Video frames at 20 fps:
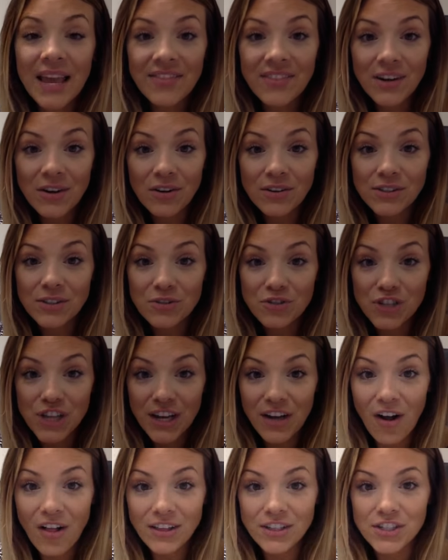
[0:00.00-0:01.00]
then also
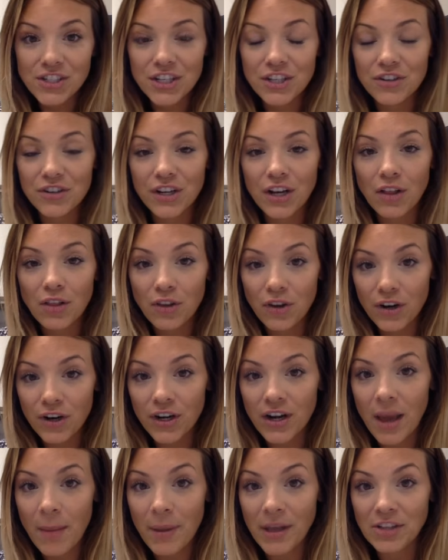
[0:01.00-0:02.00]
Shakeology. You're going to
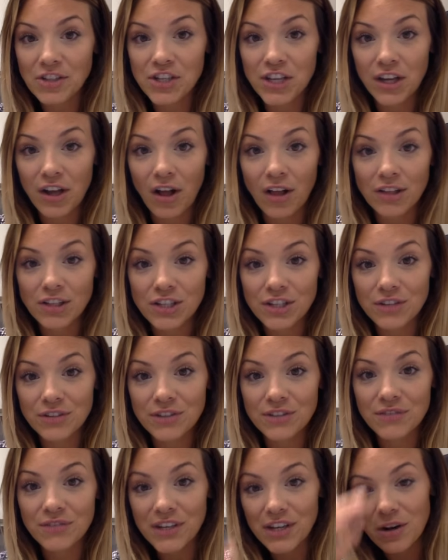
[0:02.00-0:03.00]
learn about Shakeology. There's
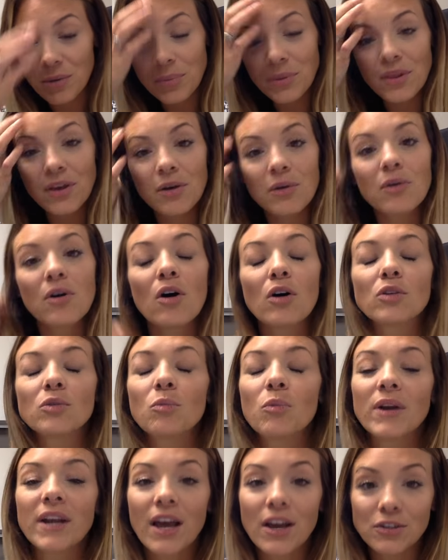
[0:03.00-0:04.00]
a video below called
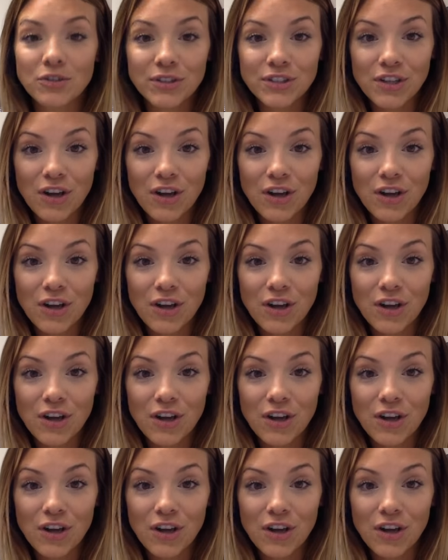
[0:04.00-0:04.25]
100